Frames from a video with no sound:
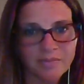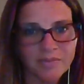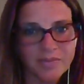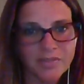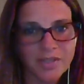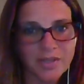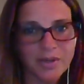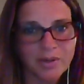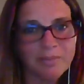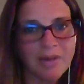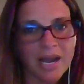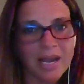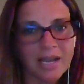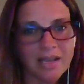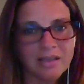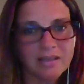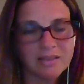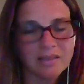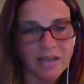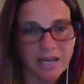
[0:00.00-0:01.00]

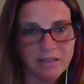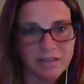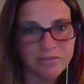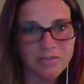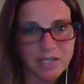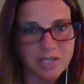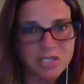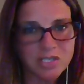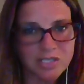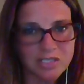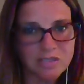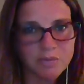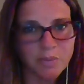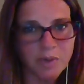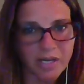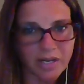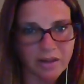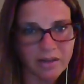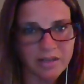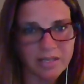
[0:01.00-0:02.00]
my line functions
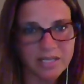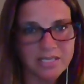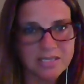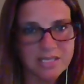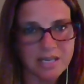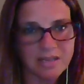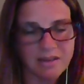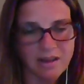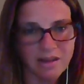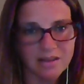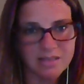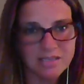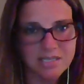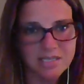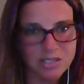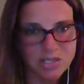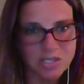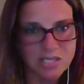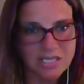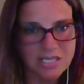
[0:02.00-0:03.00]
priorities and not
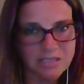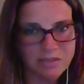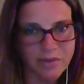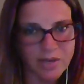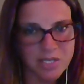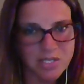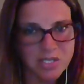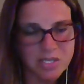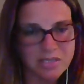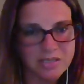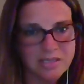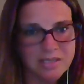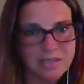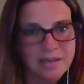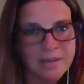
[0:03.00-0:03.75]
CGT's functions.